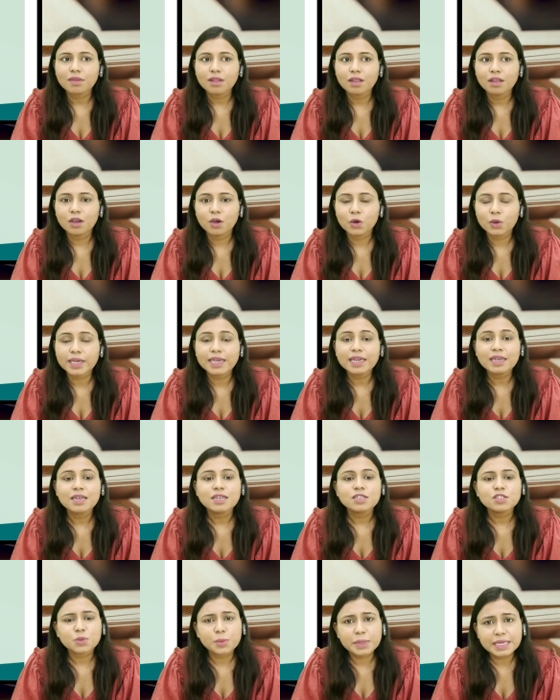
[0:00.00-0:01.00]
Okay,
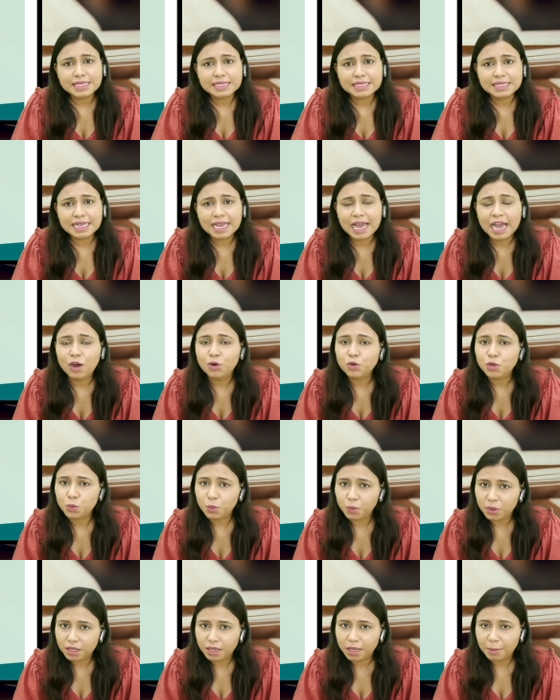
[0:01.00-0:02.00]
so we'll see how to
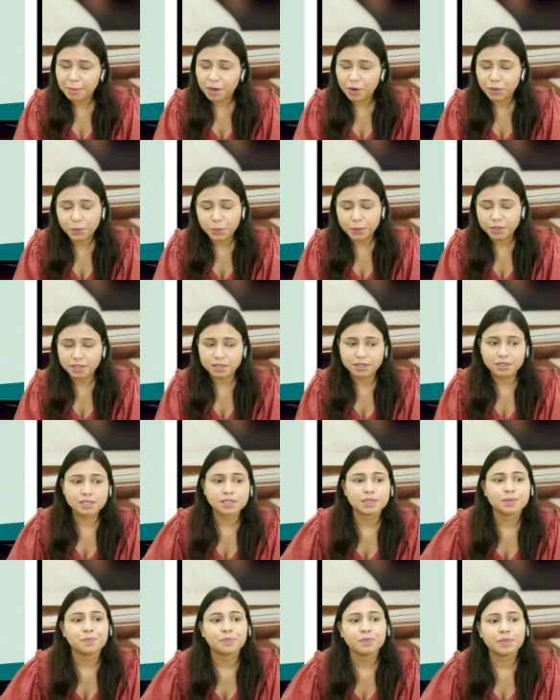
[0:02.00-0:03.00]
work about with
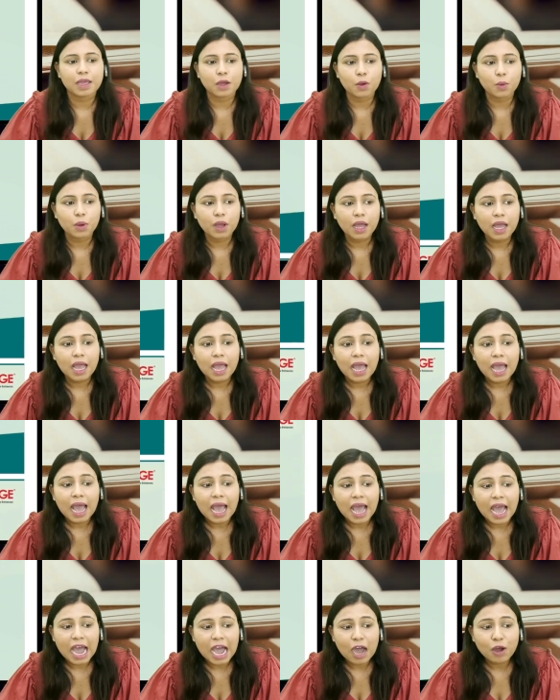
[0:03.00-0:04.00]
it. Now,
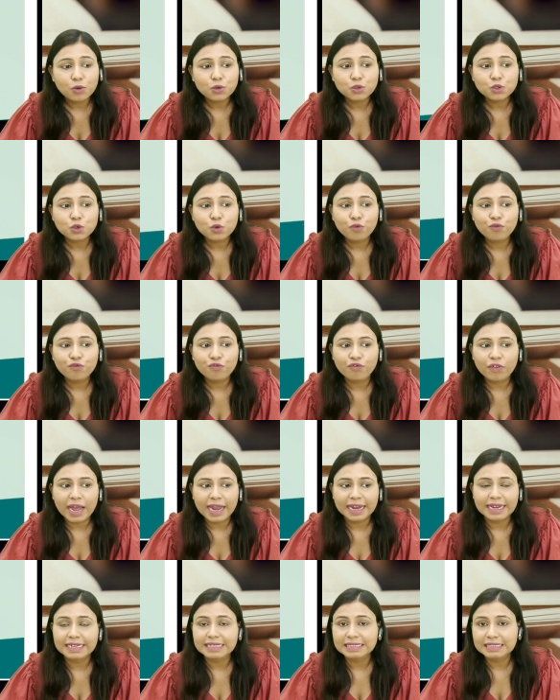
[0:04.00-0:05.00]
how to
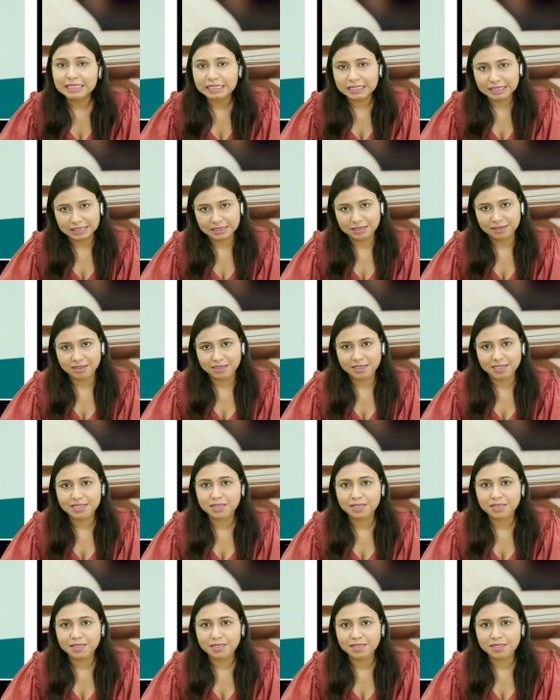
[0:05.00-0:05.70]
find this